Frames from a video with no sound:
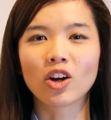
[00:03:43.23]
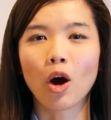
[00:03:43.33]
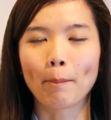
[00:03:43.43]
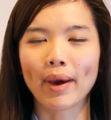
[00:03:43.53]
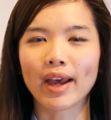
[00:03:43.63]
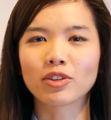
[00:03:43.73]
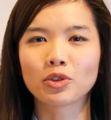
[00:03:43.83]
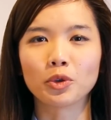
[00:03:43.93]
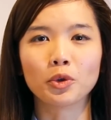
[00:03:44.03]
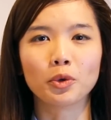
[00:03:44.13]
compared
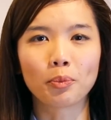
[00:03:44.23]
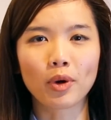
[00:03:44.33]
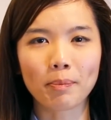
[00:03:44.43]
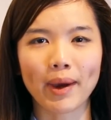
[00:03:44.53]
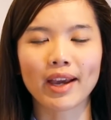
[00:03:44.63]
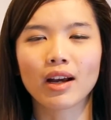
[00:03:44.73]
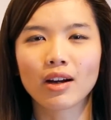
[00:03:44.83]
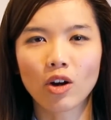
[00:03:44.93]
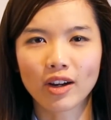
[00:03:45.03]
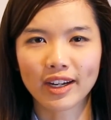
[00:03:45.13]
to
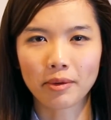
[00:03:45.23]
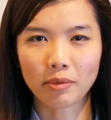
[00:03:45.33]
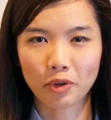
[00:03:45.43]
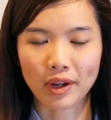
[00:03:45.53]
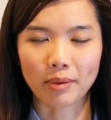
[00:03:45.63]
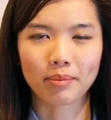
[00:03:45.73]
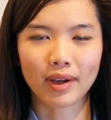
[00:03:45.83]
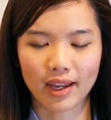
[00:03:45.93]
pre-packed coconut cream,